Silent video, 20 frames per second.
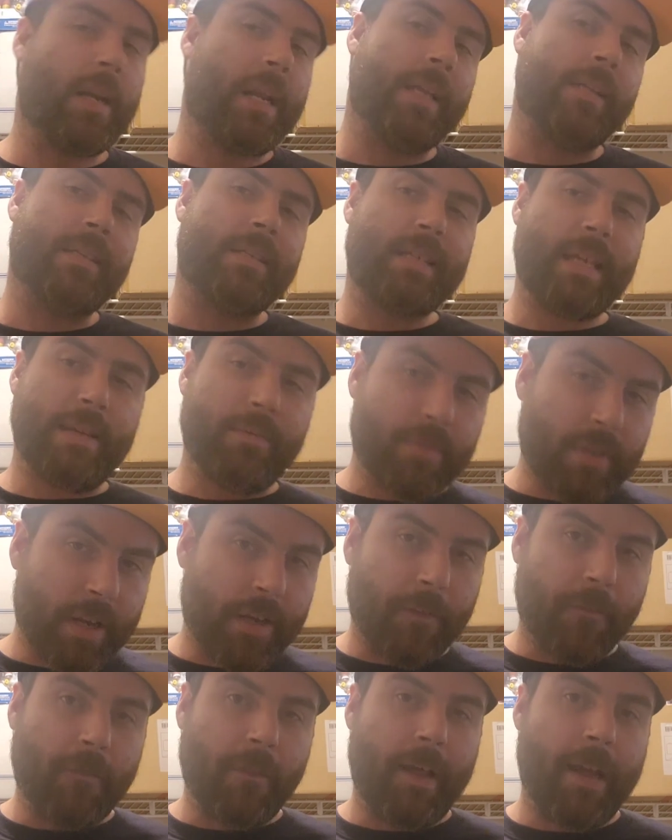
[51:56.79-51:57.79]
It seems like
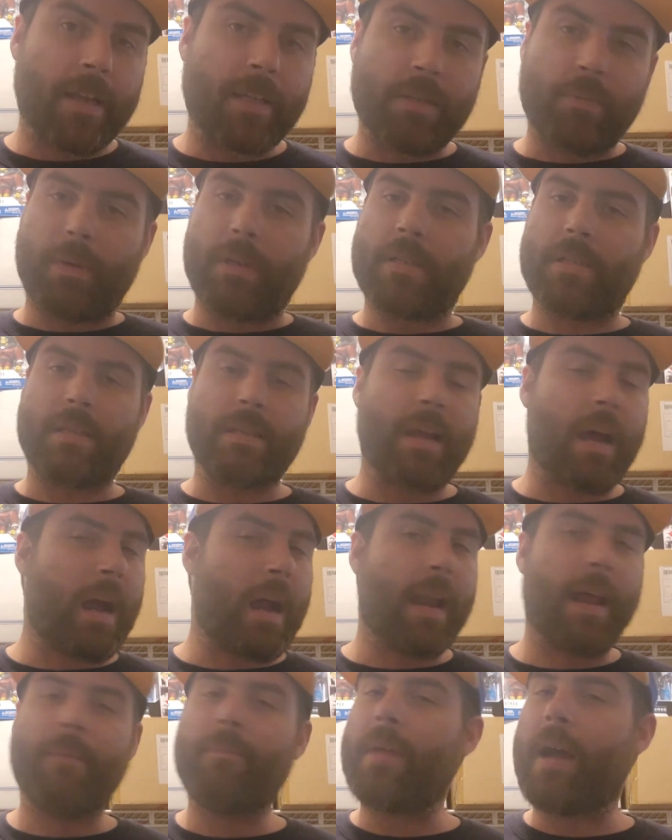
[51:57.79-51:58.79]
a flex, but it's
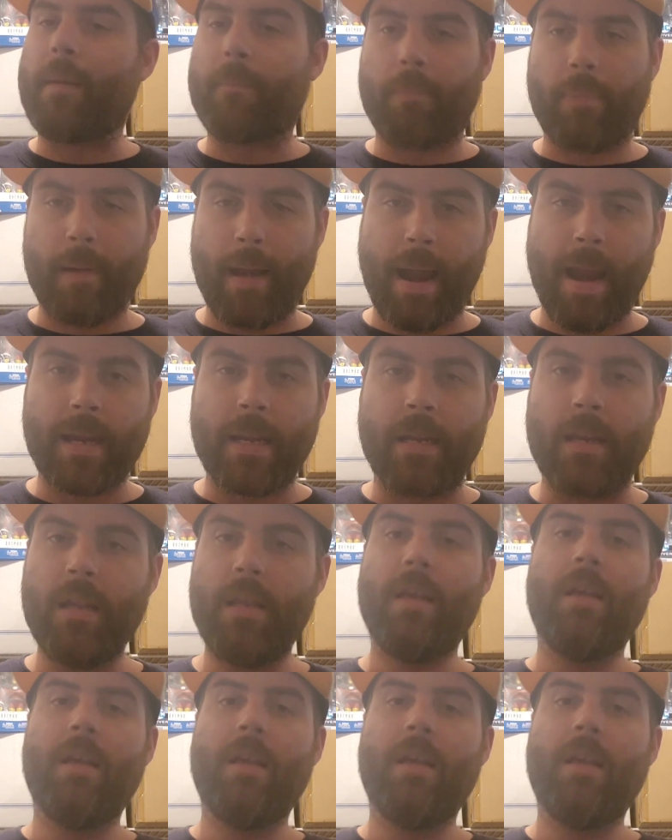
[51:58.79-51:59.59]
not. I'm not bragging.